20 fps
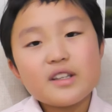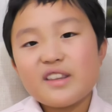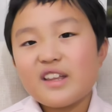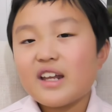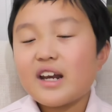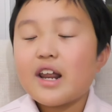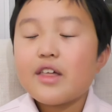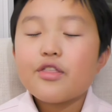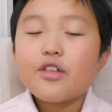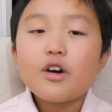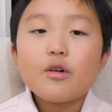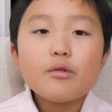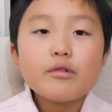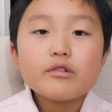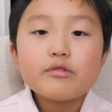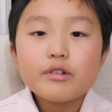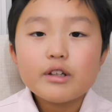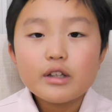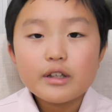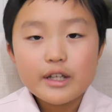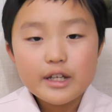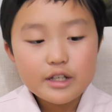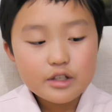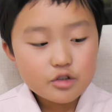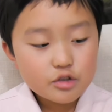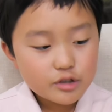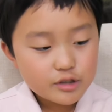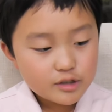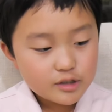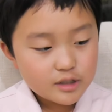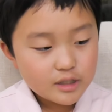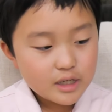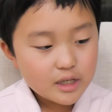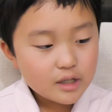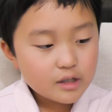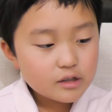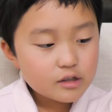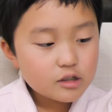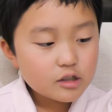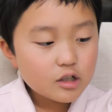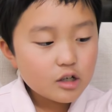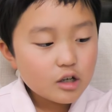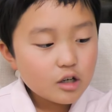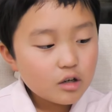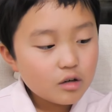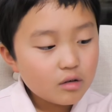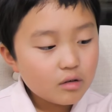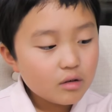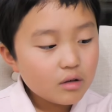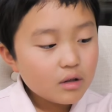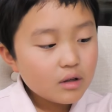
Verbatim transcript: that I thought was really interesting. So.